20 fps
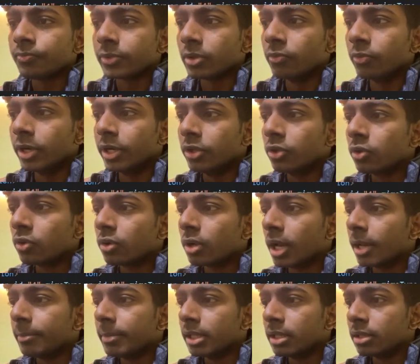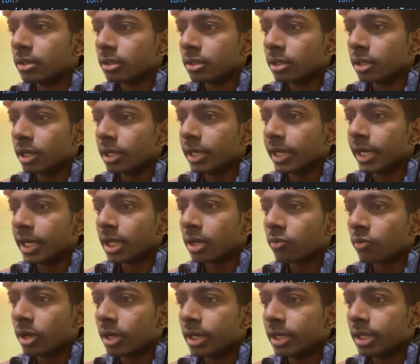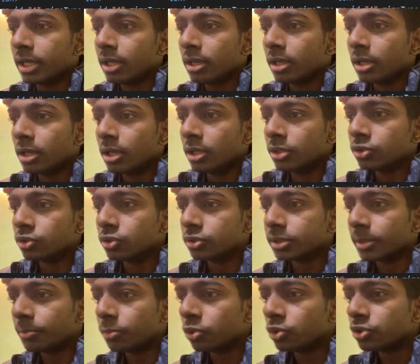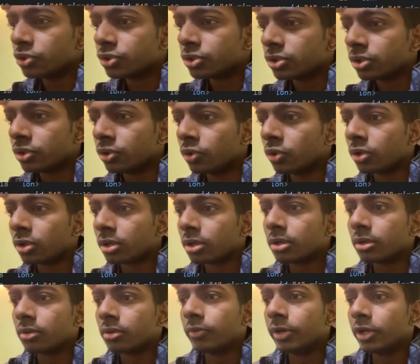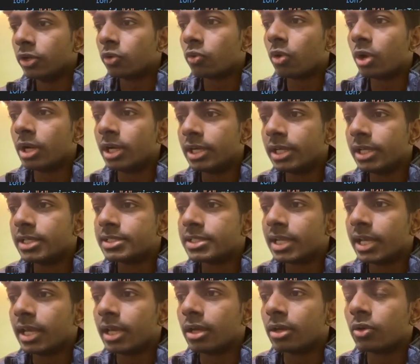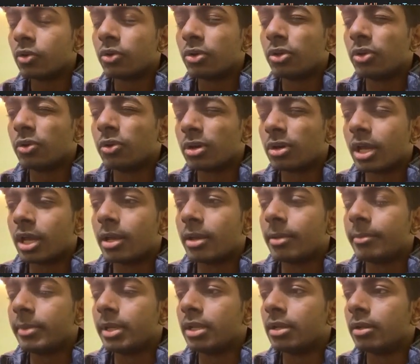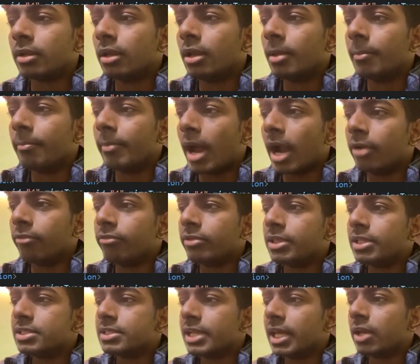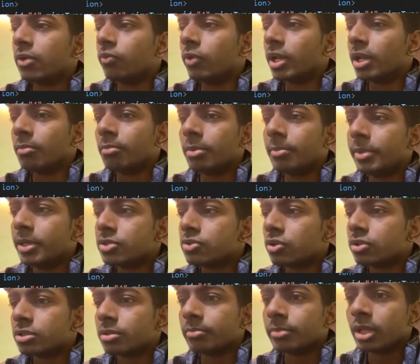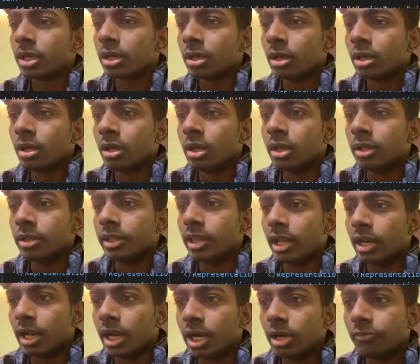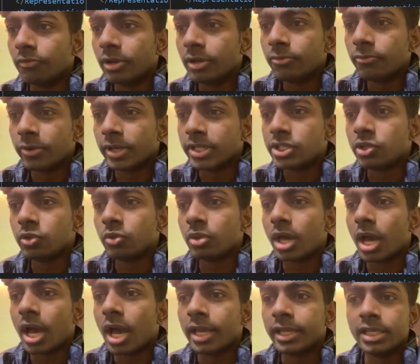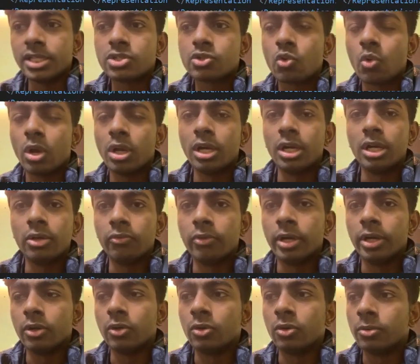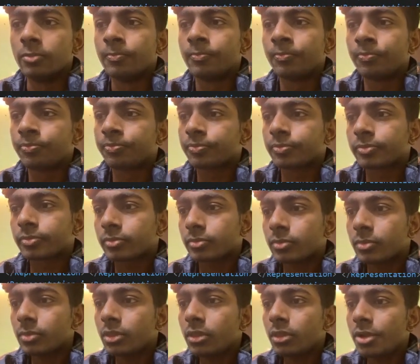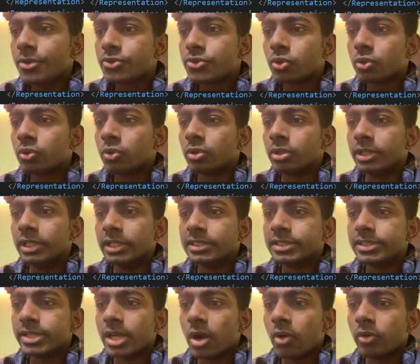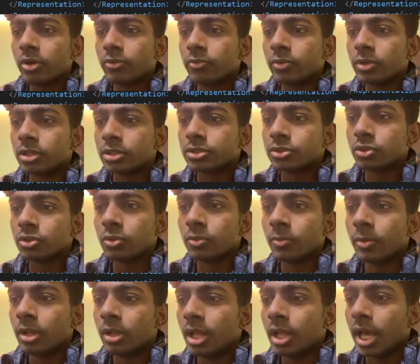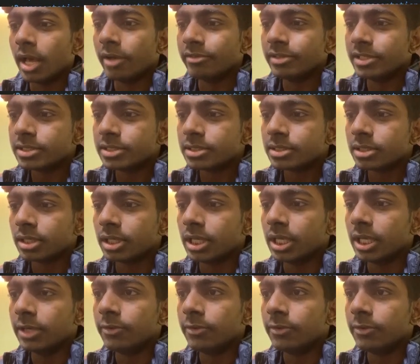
video, I mean the data quality. So suppose your video quality is like your I mean bandwidth is like 1 mbps or something, then it will fetch you the highest quality video. So this is how it works. So I will just give